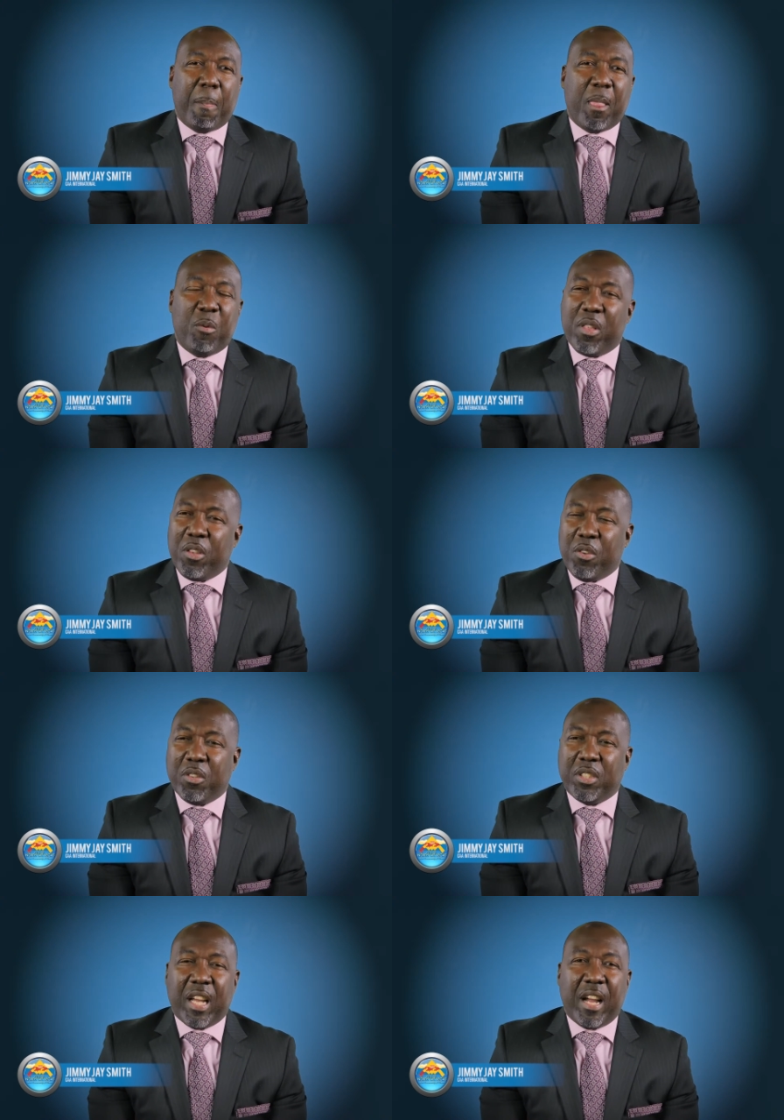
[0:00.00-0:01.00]
whether you're
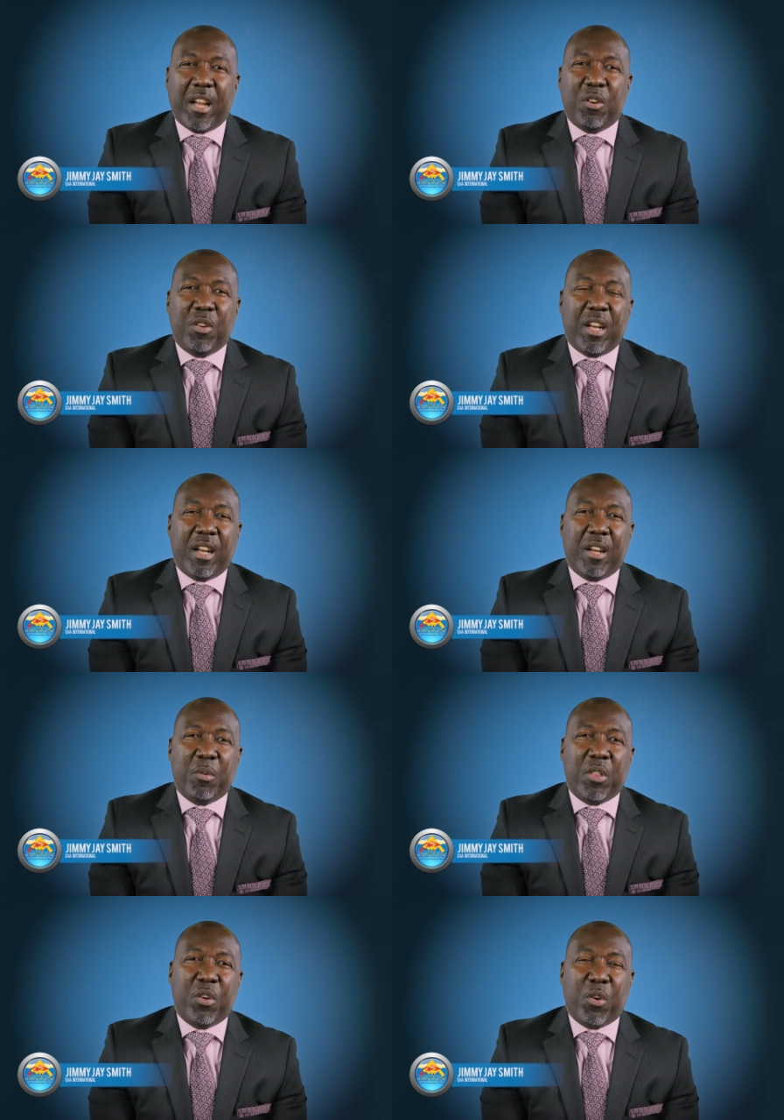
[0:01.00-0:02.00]
a child,
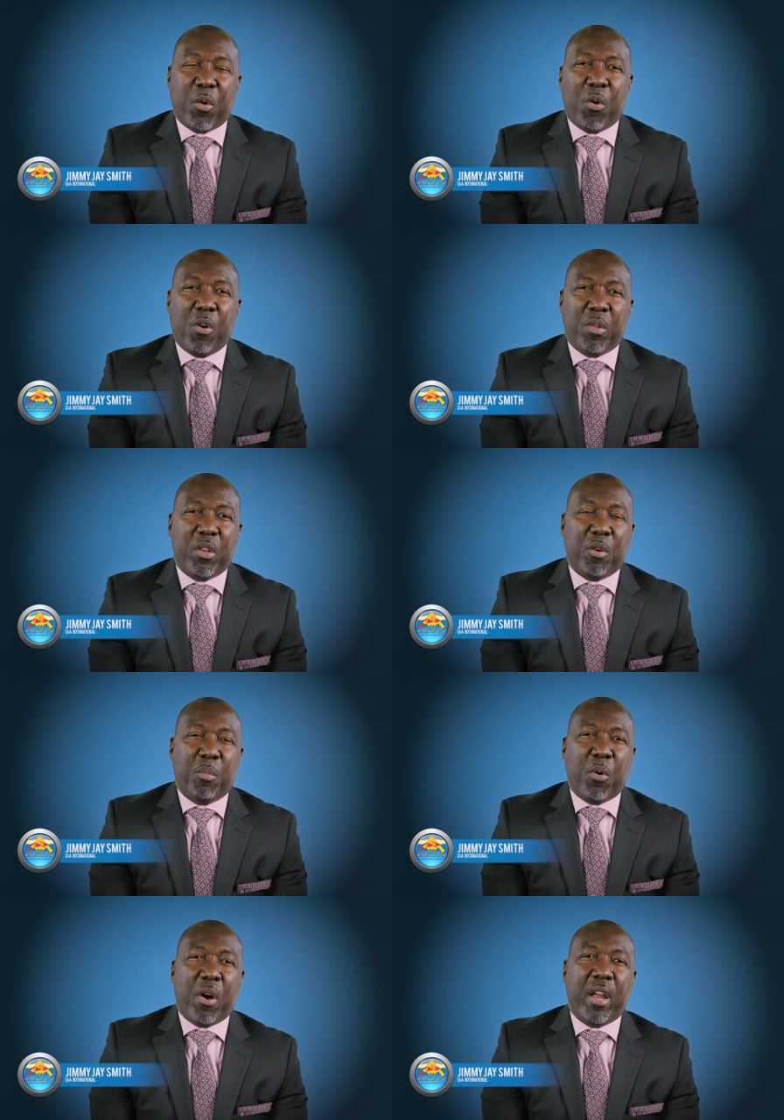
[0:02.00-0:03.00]
whether you're a girl, whether you're a
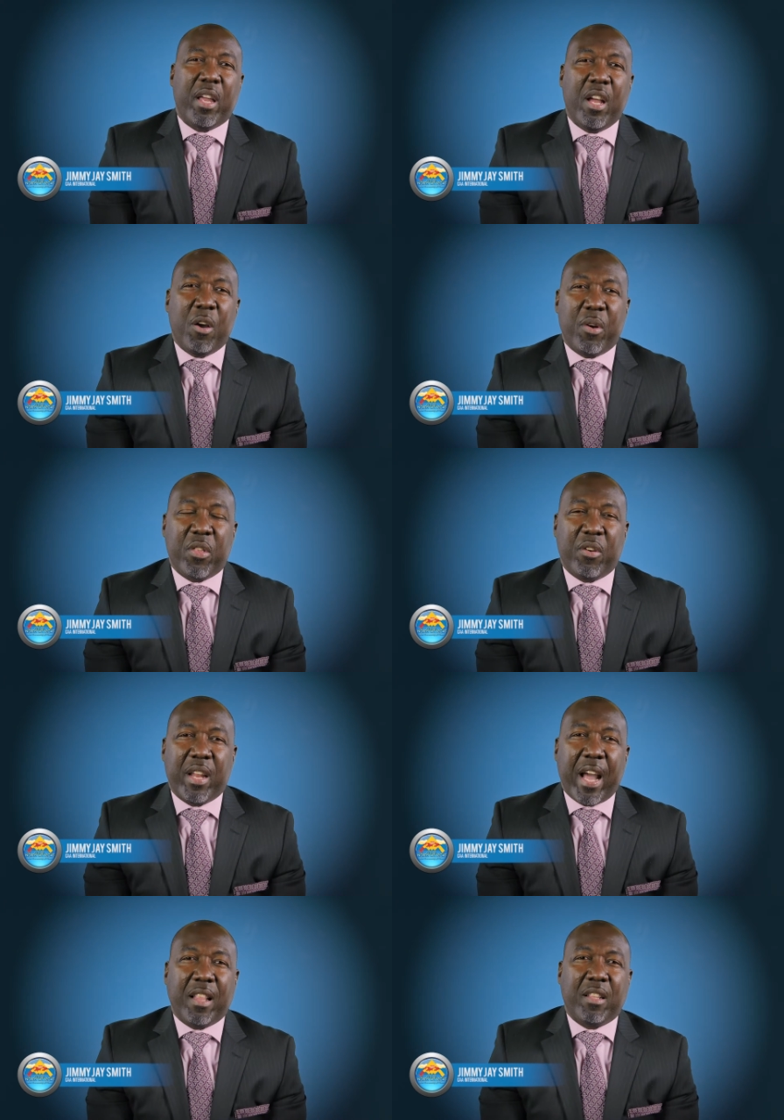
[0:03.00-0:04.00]
boy, whether you're
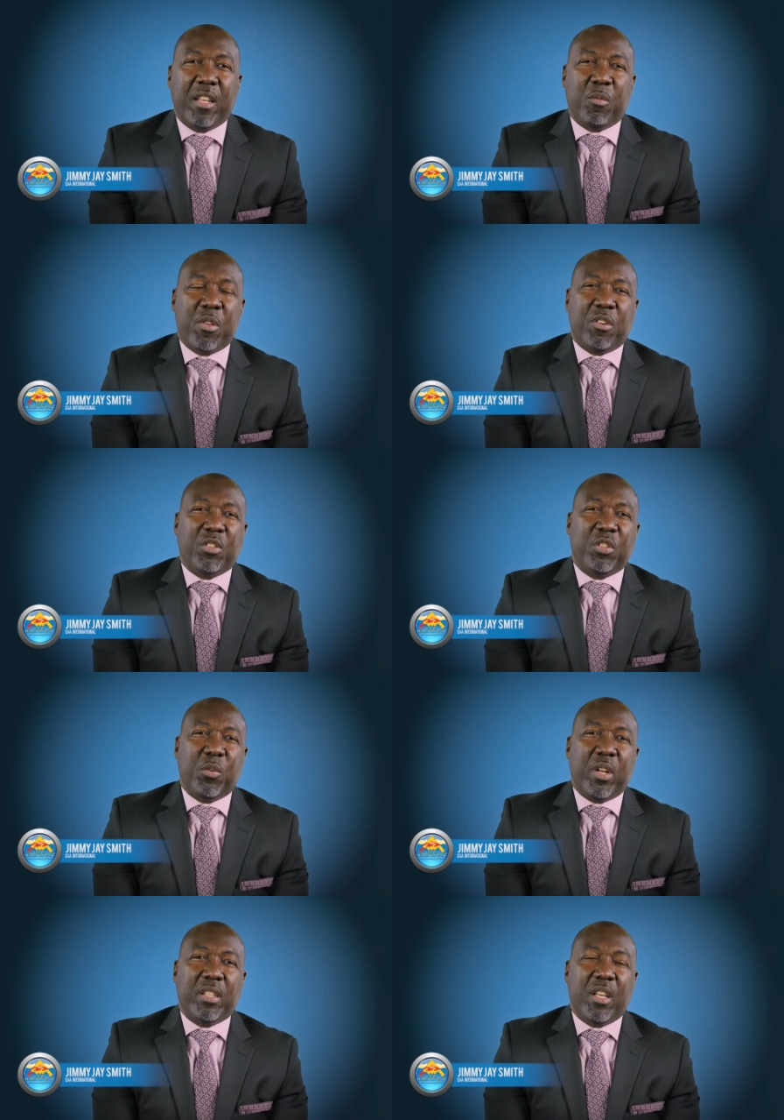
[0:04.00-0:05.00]
an athlete, whether you're a
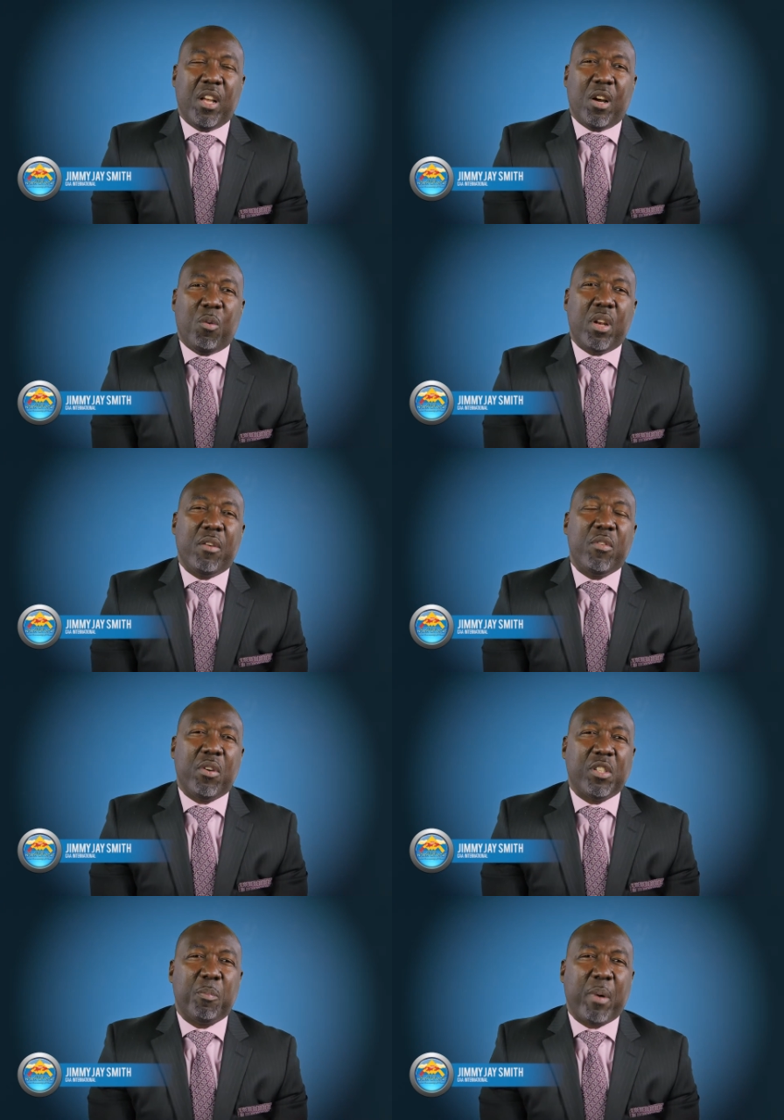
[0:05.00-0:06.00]
student, or whatever you're
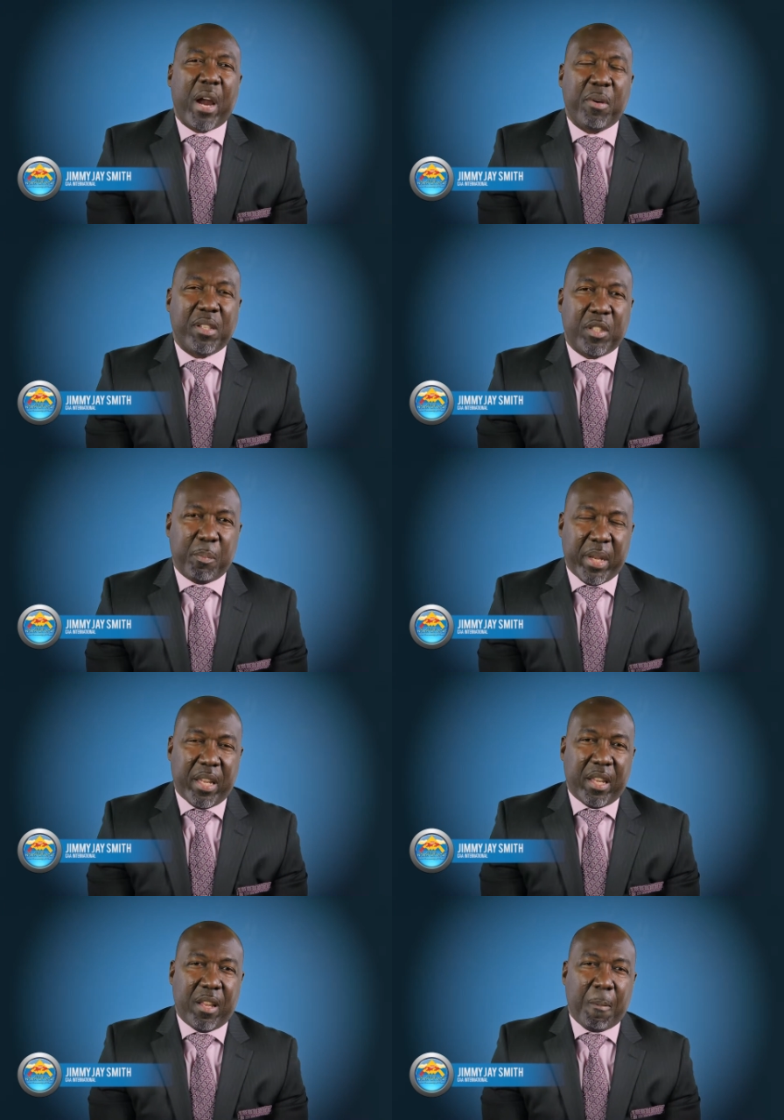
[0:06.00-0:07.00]
inspiring to
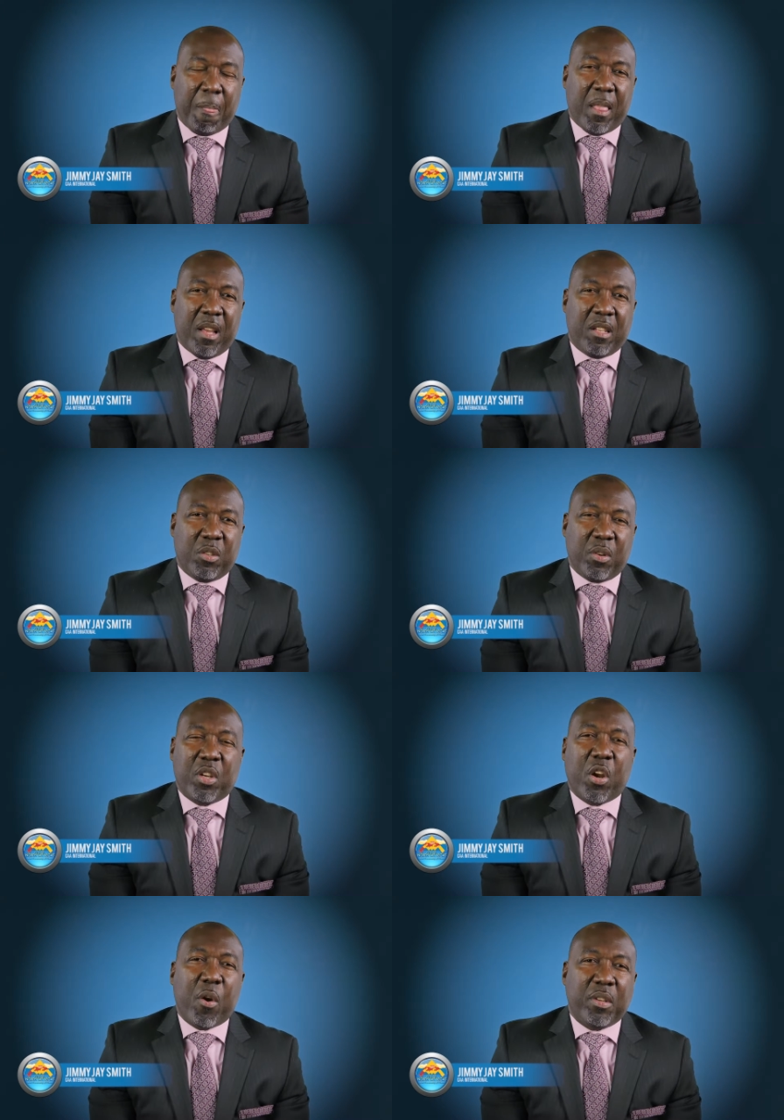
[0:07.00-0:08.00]
be, to
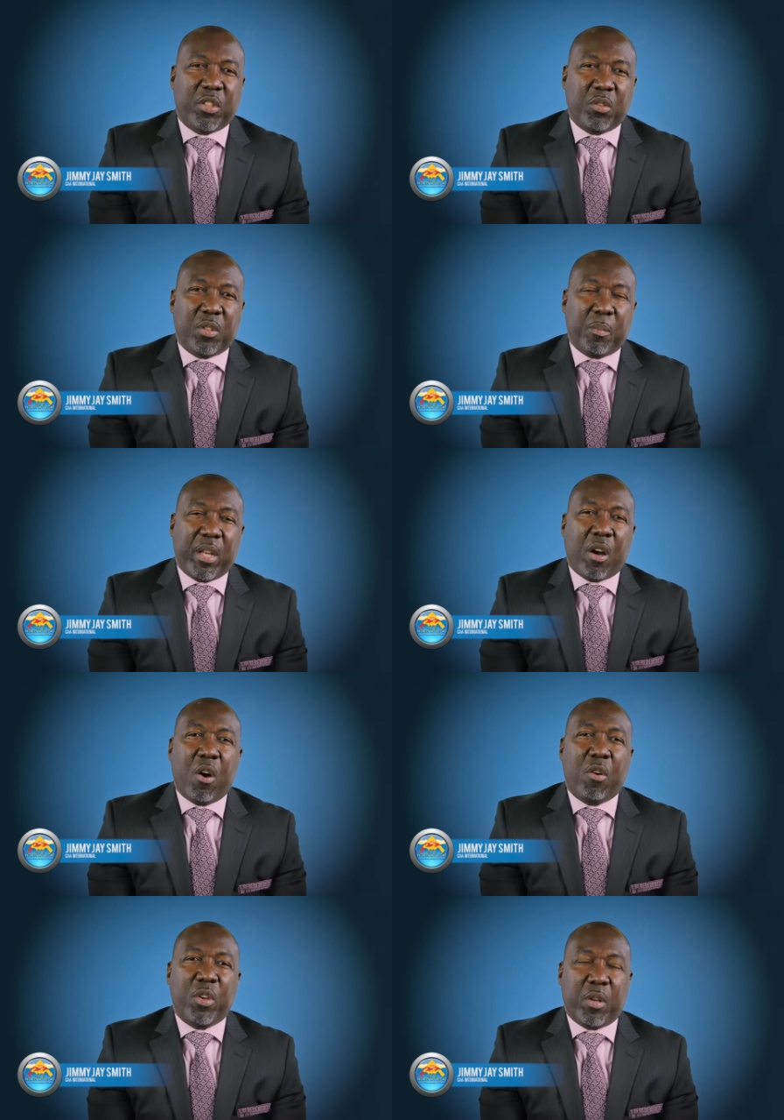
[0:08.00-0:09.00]
encourage you to be
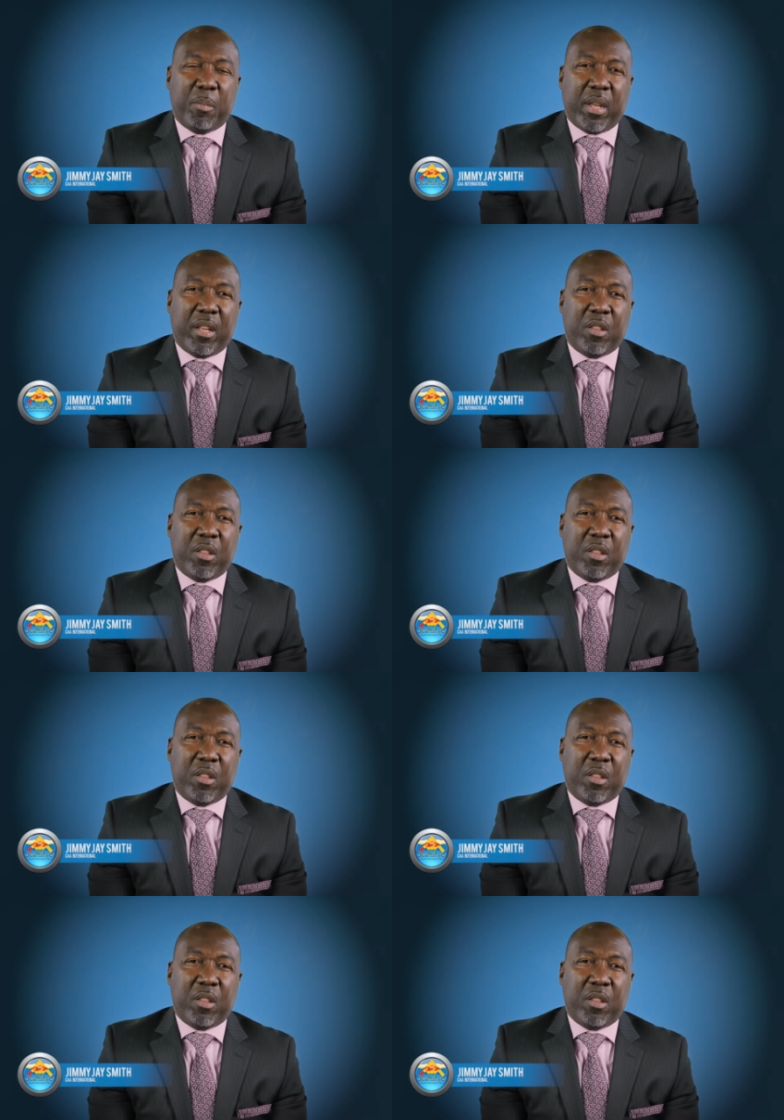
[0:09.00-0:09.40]
all you can be.